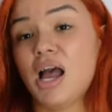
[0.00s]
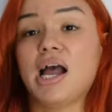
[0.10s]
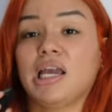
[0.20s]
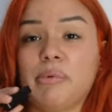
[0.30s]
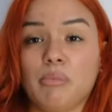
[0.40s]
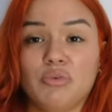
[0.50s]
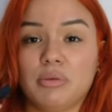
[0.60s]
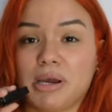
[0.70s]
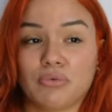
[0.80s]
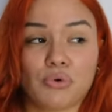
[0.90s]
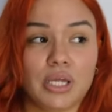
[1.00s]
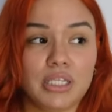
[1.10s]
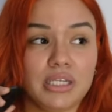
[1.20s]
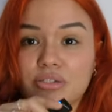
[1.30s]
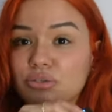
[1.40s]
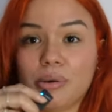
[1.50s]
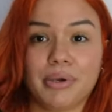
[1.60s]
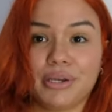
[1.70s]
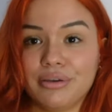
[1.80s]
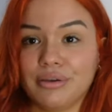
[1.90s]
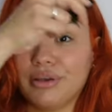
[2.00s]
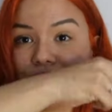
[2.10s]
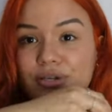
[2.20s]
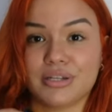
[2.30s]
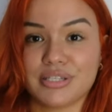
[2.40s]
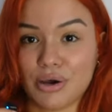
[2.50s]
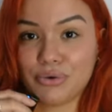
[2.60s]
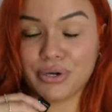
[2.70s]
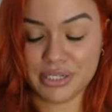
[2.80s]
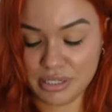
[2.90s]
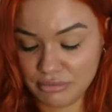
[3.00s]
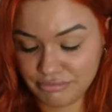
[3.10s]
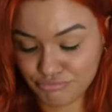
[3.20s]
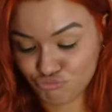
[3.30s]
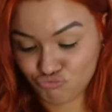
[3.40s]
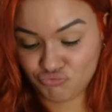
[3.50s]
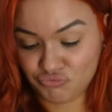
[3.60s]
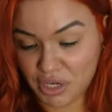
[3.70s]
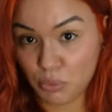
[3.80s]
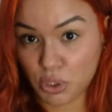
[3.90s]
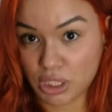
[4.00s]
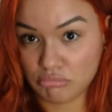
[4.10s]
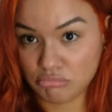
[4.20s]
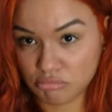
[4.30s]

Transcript: I keep on moving the microphone like this, so I mean, it's gonna sound crazy. Fair warning.